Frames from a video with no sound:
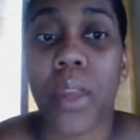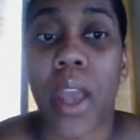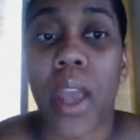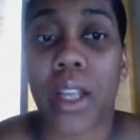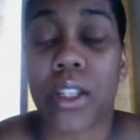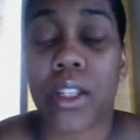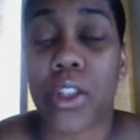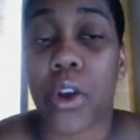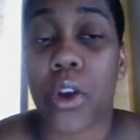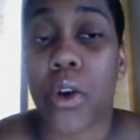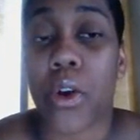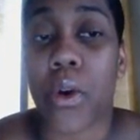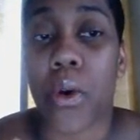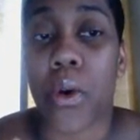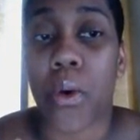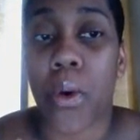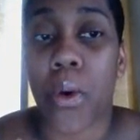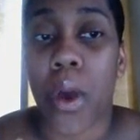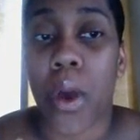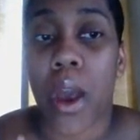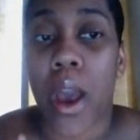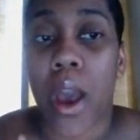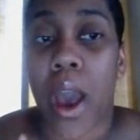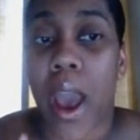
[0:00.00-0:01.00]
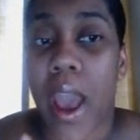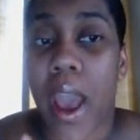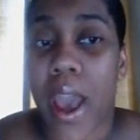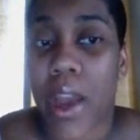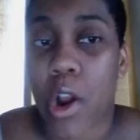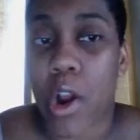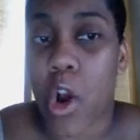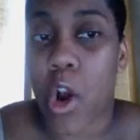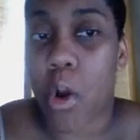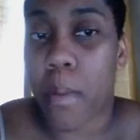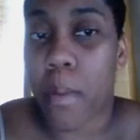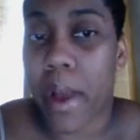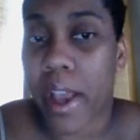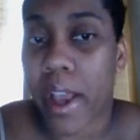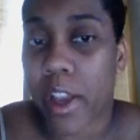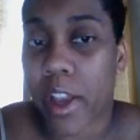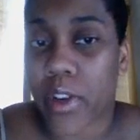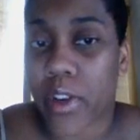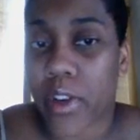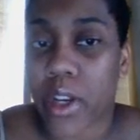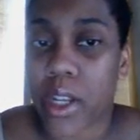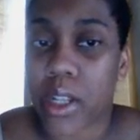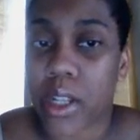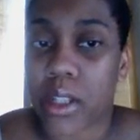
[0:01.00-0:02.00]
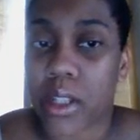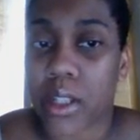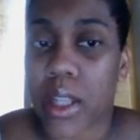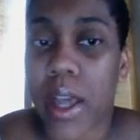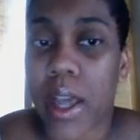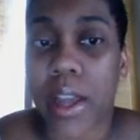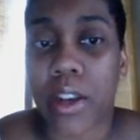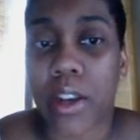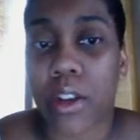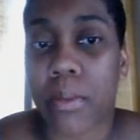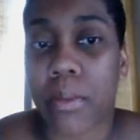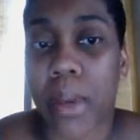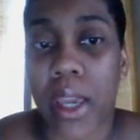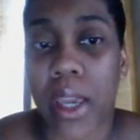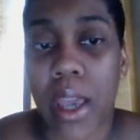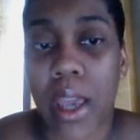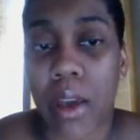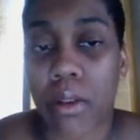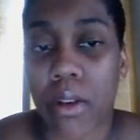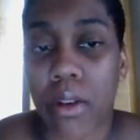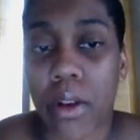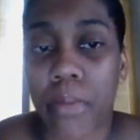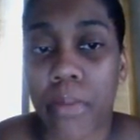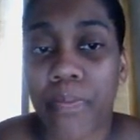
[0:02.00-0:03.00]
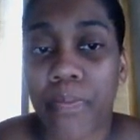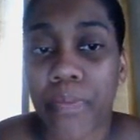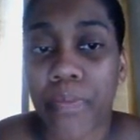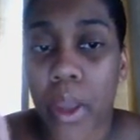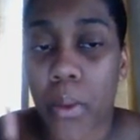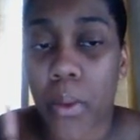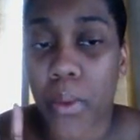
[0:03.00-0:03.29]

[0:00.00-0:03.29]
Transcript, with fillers: And so I had all my ingredients lined on my counter.